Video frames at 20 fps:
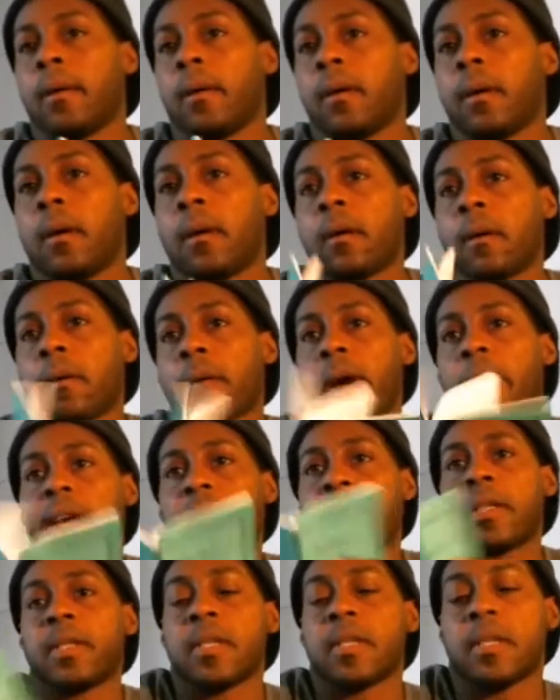
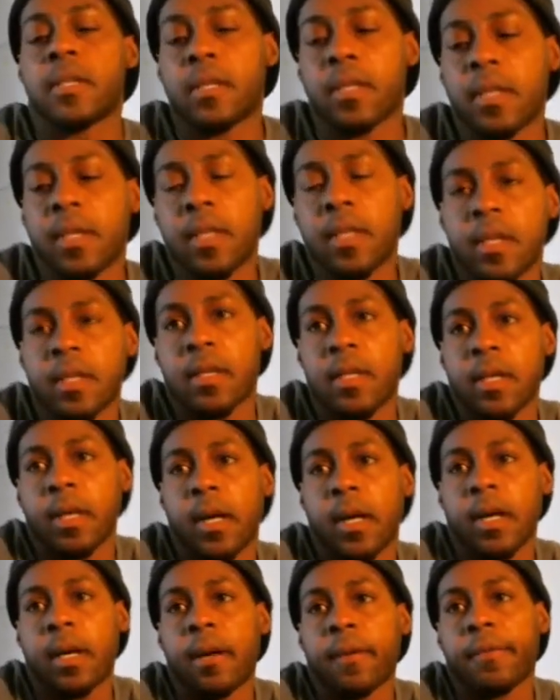Alright, this is
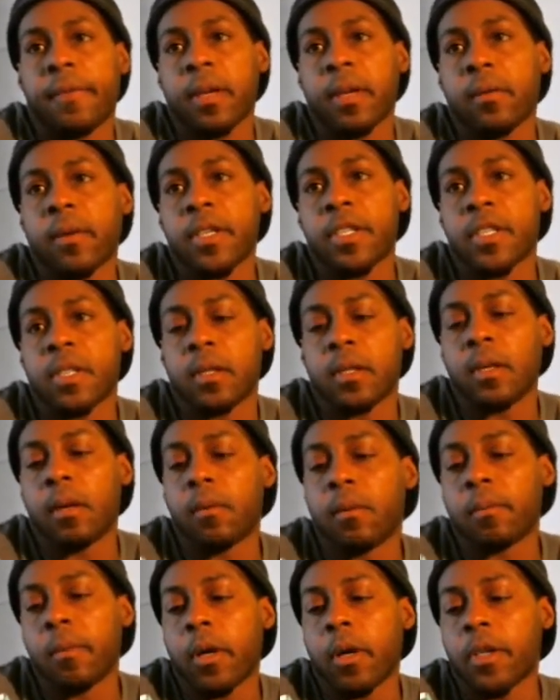Federation
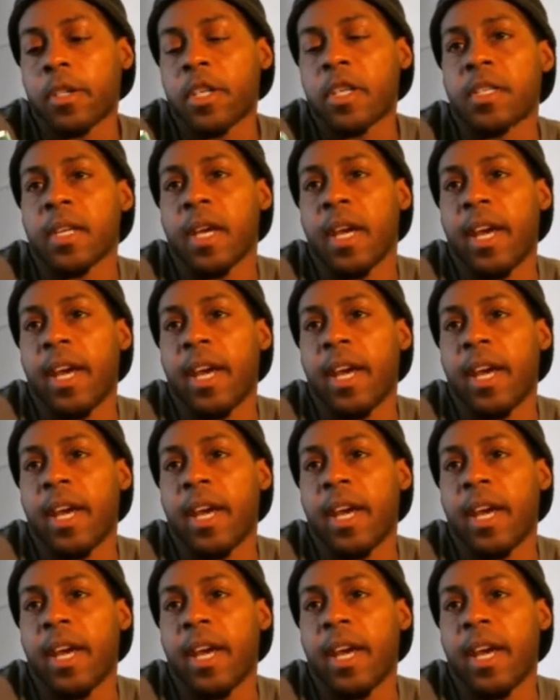Global Merchants,